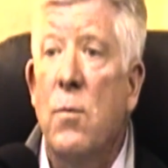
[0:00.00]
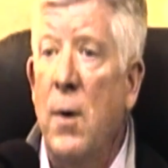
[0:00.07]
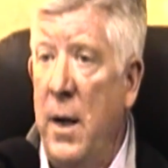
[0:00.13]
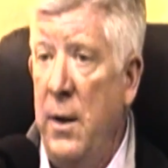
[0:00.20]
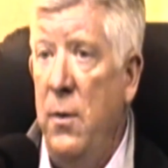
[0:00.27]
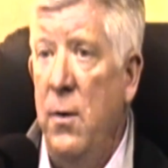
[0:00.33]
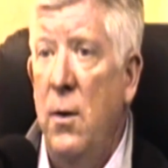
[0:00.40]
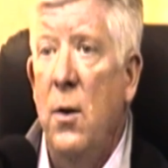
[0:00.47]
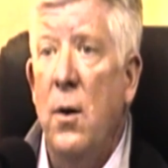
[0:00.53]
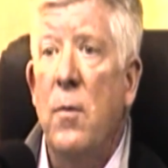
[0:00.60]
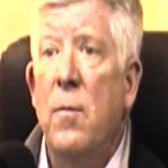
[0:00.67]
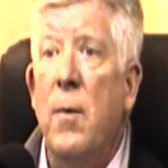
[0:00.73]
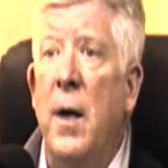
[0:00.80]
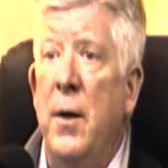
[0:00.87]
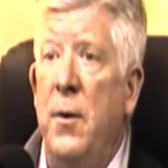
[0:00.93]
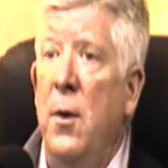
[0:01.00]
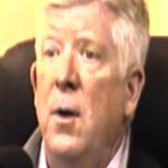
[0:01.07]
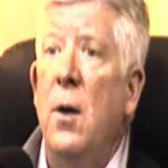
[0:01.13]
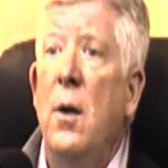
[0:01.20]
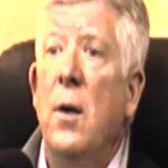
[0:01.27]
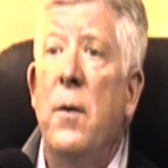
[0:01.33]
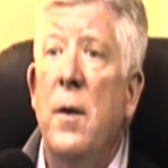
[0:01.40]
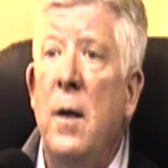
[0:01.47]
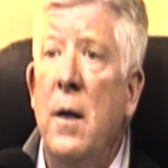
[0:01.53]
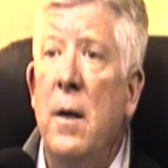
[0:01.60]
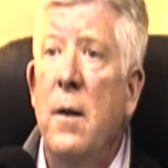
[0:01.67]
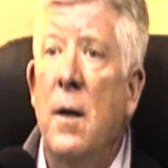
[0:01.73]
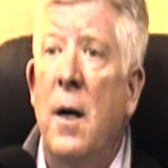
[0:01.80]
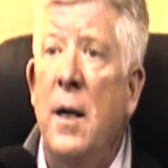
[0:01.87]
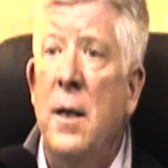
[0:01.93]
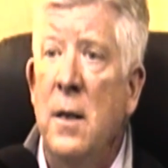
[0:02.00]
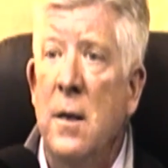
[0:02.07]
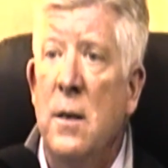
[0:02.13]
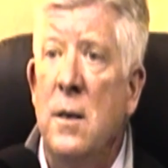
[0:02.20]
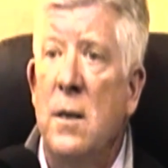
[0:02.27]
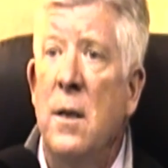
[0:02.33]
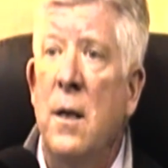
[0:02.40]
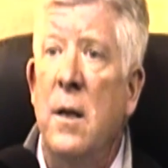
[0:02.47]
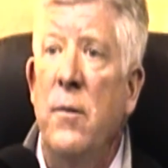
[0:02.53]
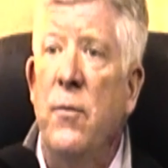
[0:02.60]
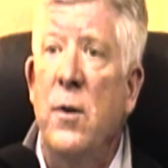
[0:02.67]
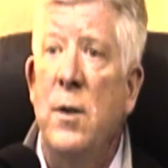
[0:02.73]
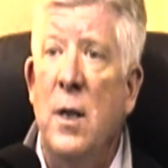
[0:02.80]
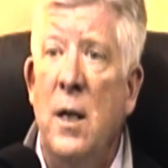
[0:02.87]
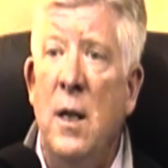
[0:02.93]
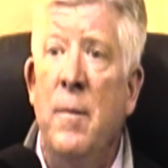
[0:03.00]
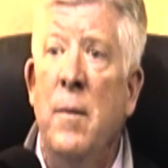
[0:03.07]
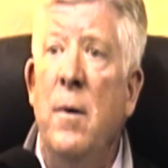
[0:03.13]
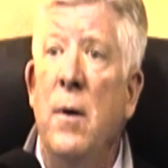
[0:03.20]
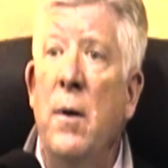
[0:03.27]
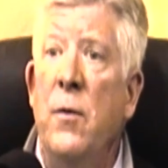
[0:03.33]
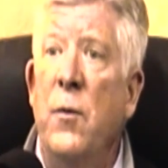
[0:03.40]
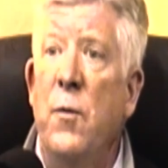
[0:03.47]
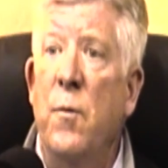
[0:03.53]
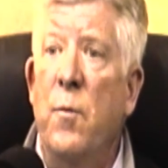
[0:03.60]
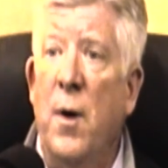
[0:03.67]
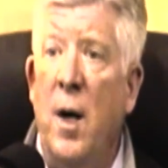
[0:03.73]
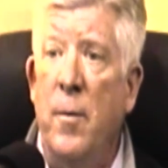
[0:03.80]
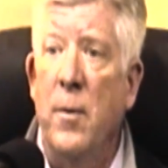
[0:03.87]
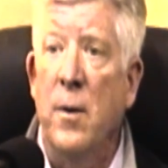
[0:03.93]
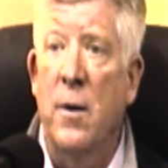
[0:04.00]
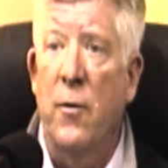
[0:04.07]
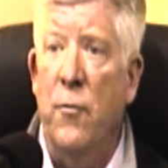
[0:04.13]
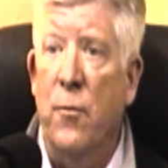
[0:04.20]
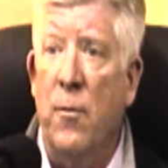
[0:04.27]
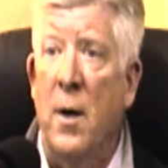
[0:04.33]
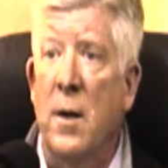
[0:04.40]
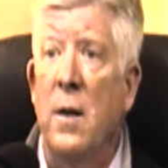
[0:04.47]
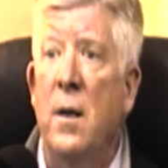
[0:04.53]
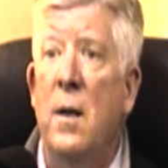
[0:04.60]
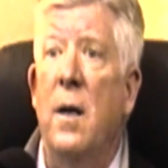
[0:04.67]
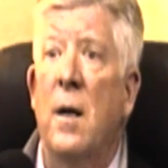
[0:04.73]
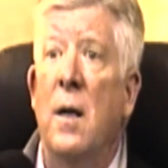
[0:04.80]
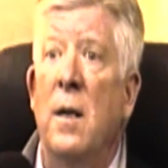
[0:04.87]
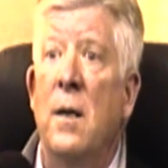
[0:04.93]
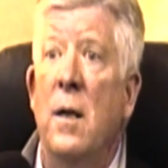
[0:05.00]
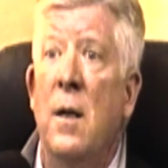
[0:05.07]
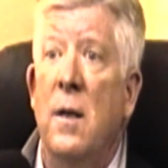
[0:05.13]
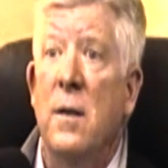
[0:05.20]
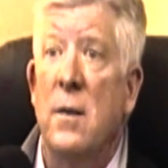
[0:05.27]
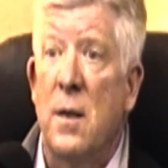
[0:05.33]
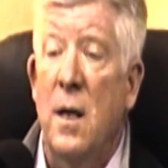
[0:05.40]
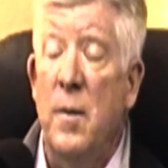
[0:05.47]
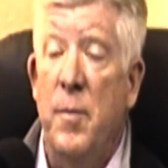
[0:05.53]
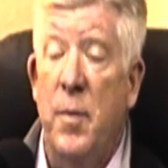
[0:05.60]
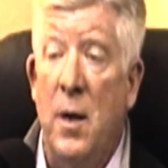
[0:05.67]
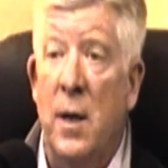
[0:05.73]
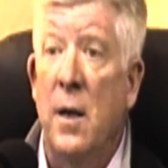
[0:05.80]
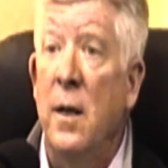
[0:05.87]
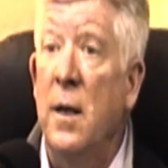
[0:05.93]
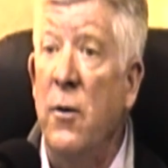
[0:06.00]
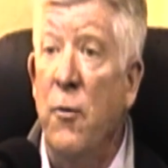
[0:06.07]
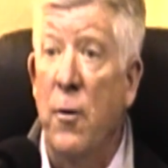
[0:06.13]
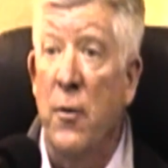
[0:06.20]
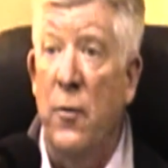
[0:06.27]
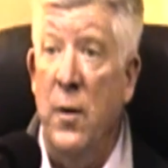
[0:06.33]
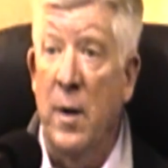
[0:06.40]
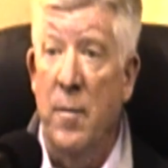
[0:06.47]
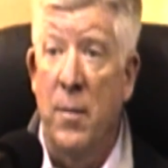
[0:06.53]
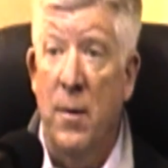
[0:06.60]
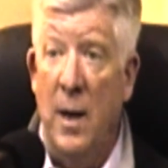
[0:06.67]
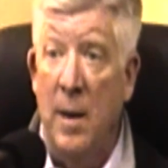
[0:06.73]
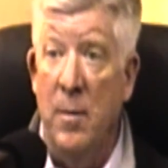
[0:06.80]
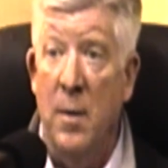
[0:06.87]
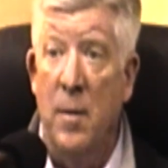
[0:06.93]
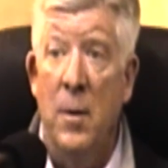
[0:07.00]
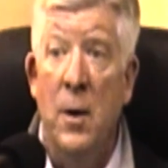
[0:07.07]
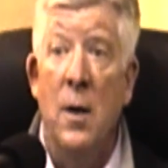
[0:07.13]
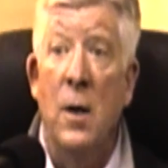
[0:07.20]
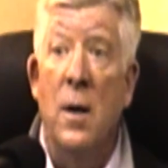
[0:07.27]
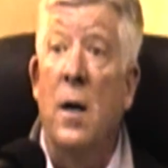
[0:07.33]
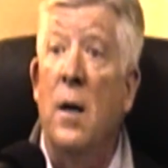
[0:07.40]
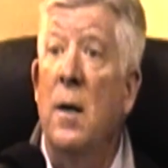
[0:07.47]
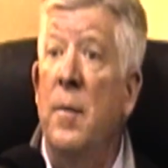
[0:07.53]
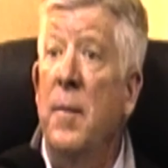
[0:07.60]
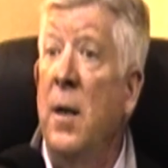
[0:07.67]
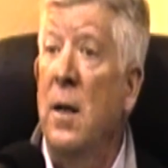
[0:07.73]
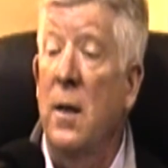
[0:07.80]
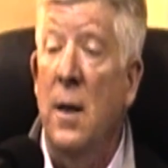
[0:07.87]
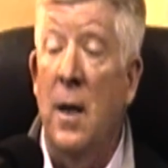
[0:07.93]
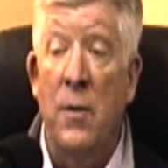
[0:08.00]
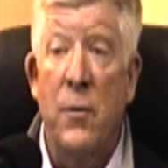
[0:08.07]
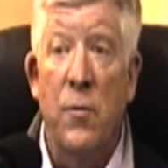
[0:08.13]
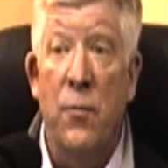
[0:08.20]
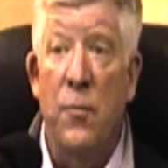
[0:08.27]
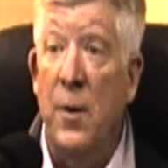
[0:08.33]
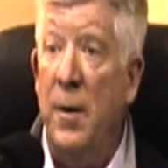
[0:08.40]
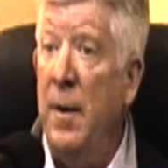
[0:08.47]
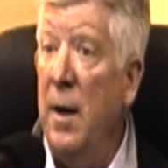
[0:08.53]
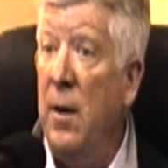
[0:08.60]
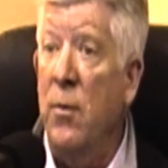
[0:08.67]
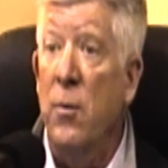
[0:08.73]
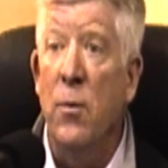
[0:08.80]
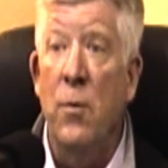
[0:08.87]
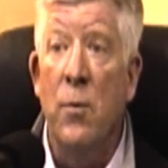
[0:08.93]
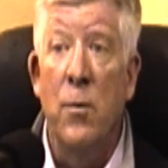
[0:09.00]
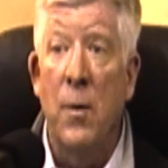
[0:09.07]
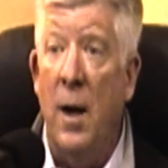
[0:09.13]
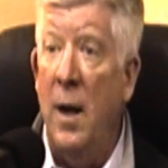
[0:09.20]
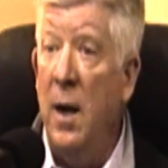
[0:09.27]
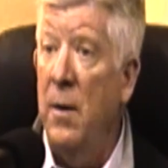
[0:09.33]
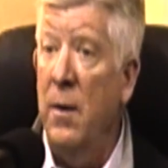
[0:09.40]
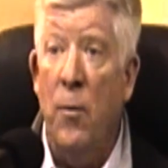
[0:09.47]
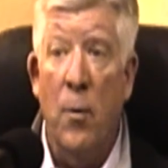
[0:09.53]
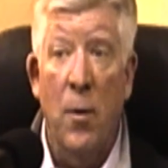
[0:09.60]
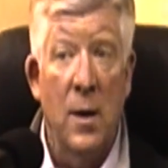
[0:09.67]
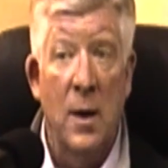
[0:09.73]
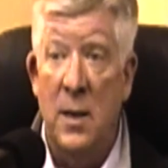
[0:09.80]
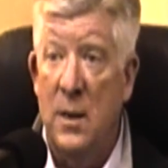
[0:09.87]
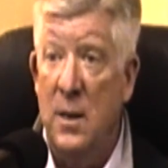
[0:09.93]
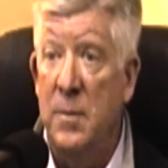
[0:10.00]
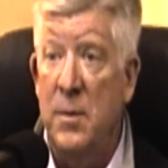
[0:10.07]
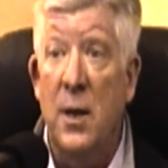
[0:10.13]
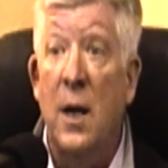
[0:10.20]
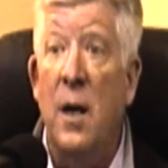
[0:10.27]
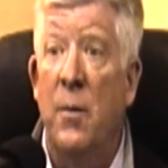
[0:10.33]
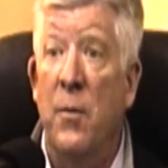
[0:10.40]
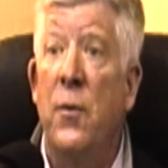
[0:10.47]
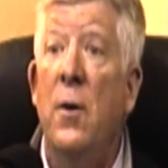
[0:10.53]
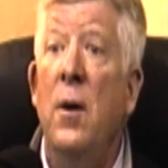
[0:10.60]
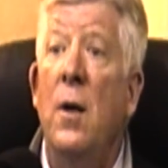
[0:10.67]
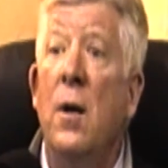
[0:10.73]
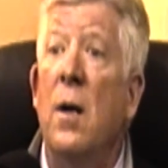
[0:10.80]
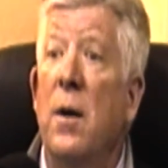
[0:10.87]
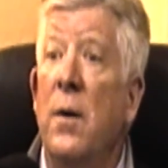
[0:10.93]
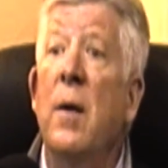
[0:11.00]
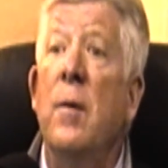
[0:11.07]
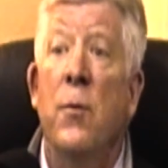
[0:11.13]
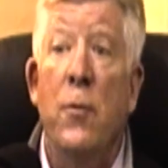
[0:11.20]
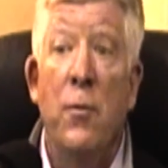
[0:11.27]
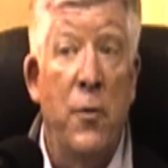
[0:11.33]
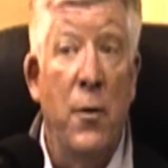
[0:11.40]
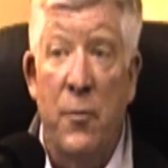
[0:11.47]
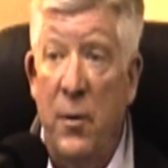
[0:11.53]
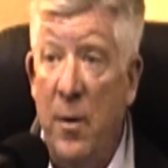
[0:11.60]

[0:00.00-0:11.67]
Right. The idea is that if the team is properly constructed and set upon an interesting problem and allowed to figure out how to organize themselves, they will do so.